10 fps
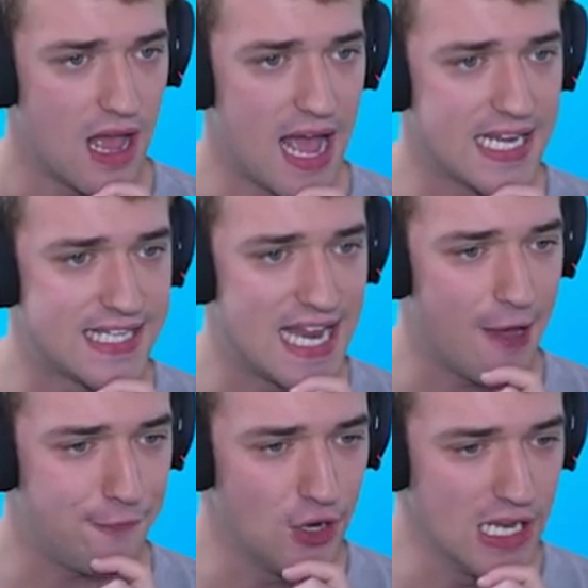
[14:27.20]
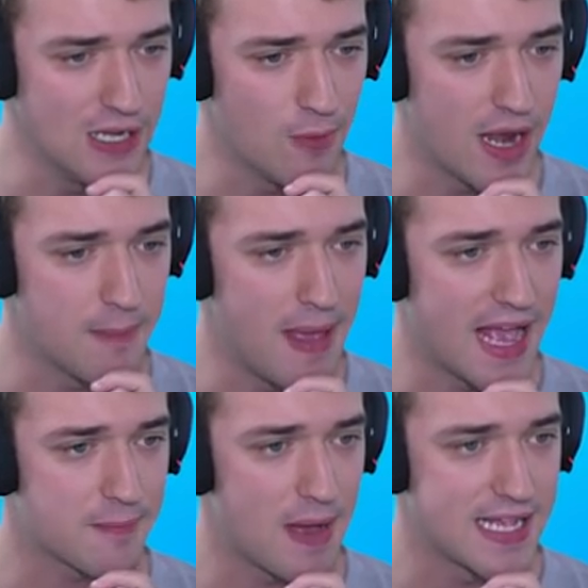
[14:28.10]
I definitely want to
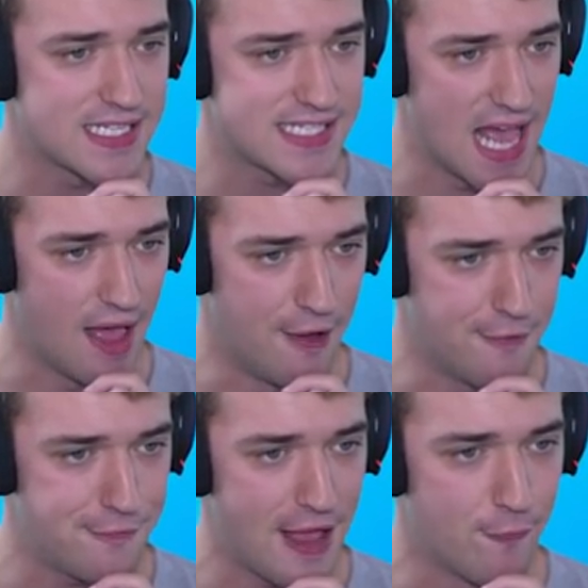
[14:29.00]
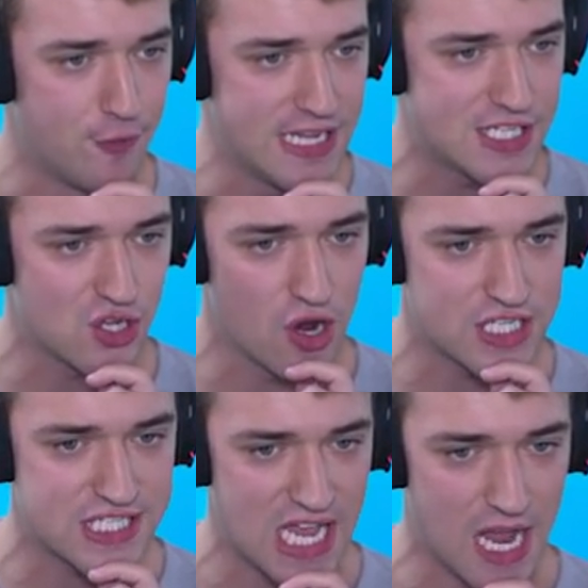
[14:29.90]
make myself a
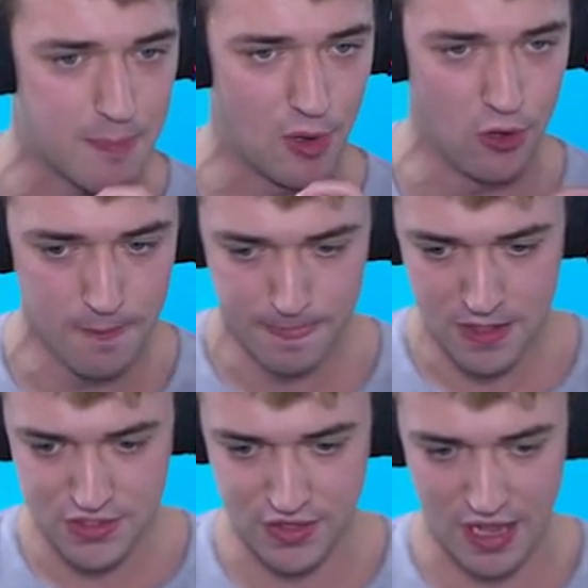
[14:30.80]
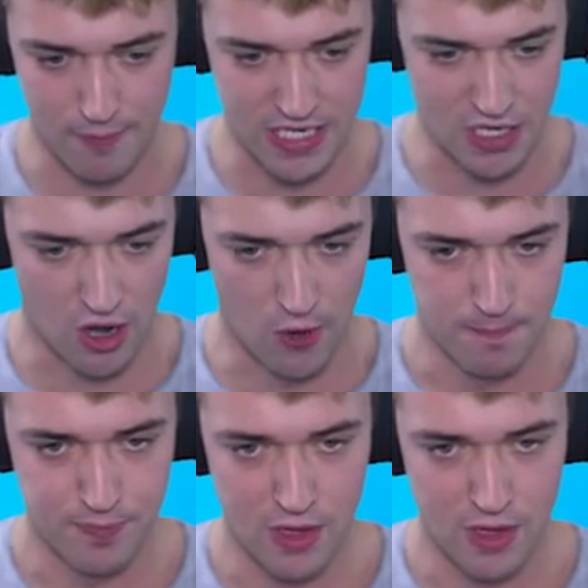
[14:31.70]
research table. So there we go.